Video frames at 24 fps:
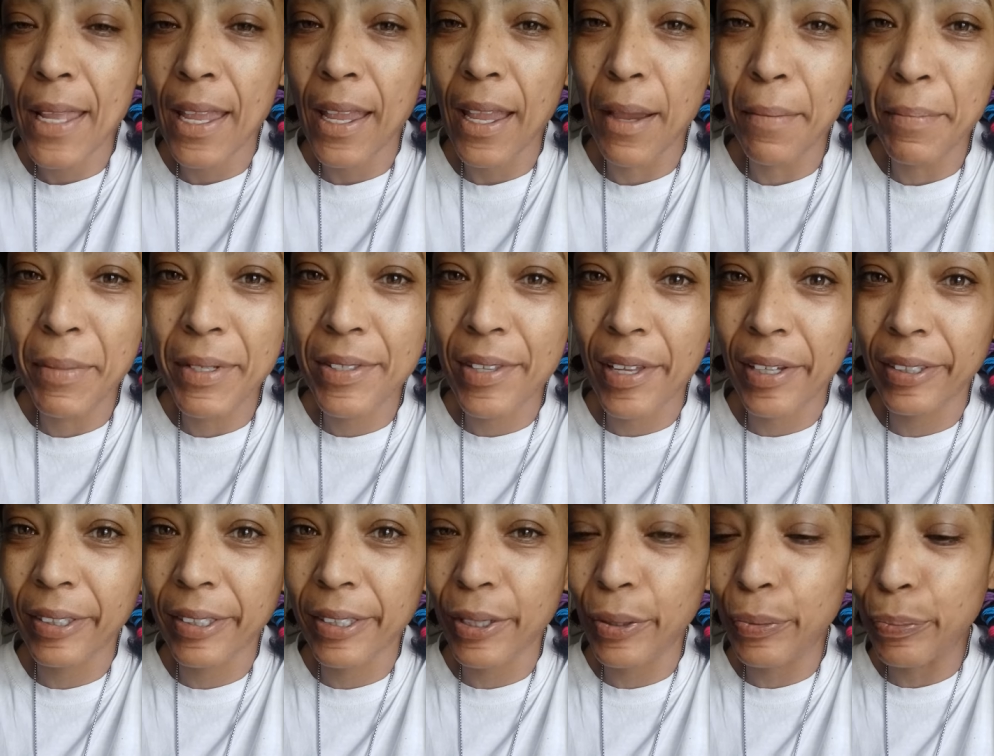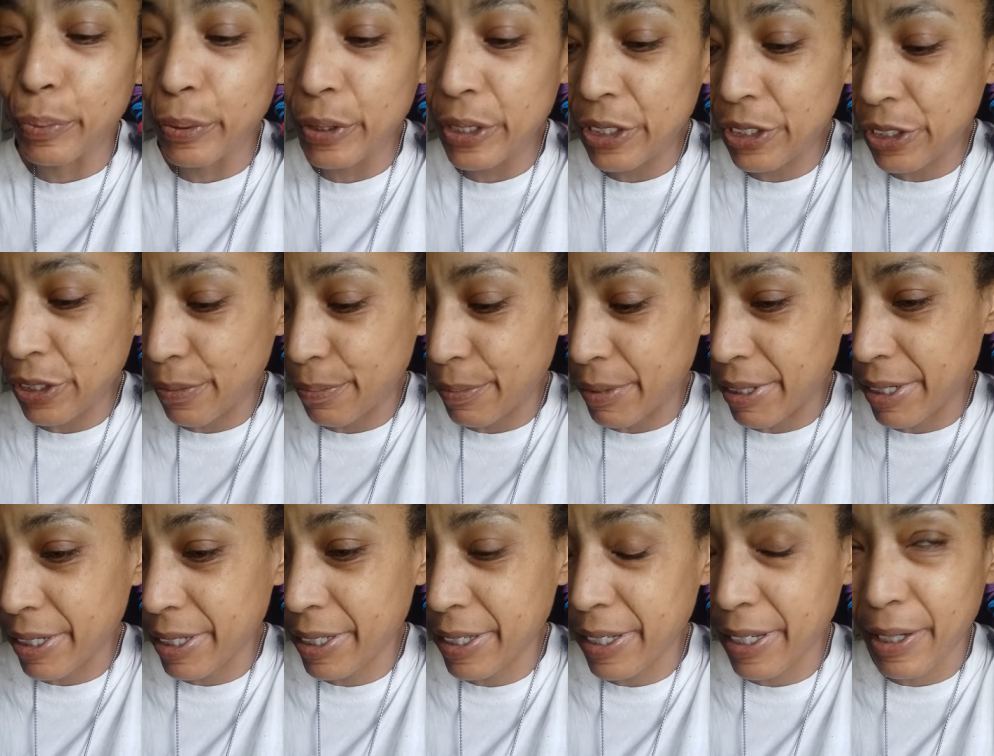Amazon did a breach on
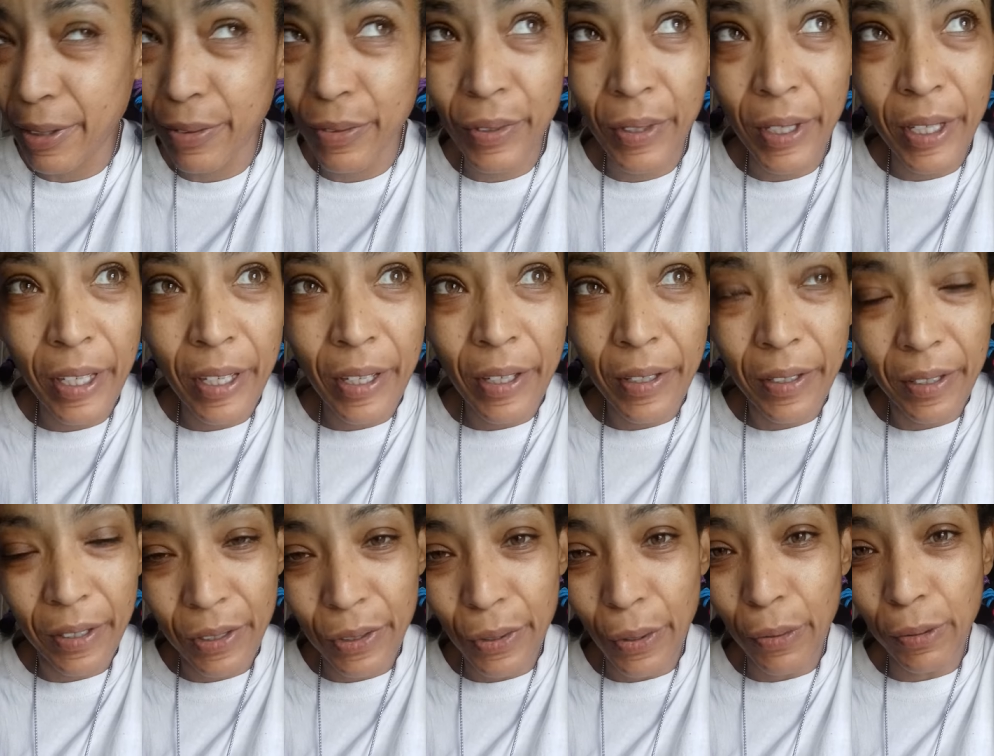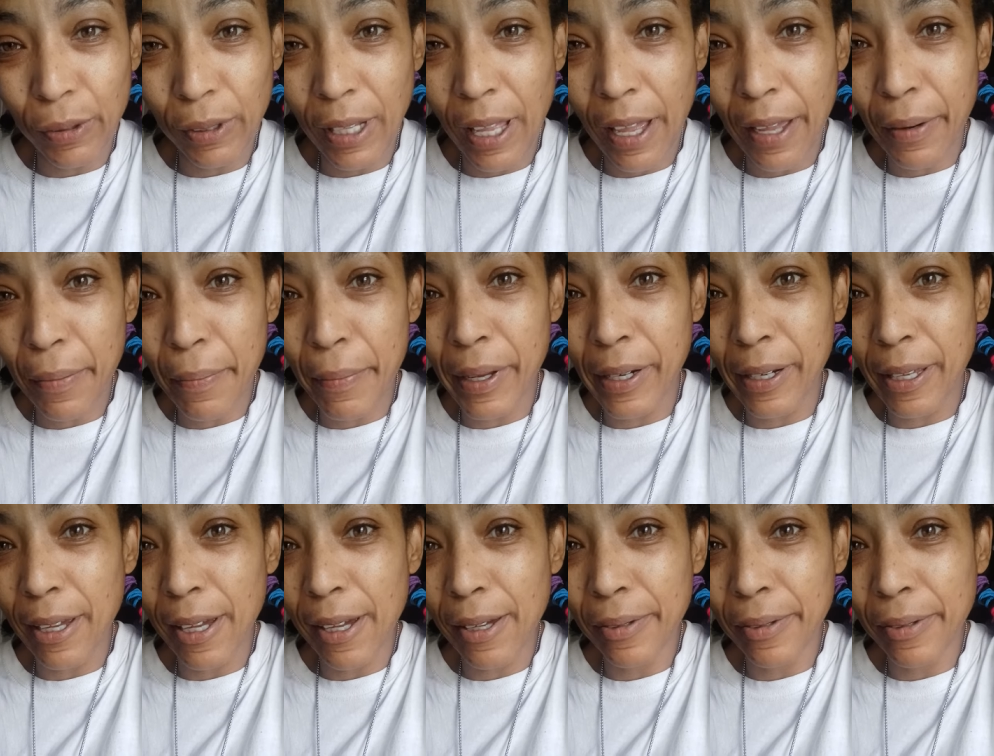my account. They stole a lot of money.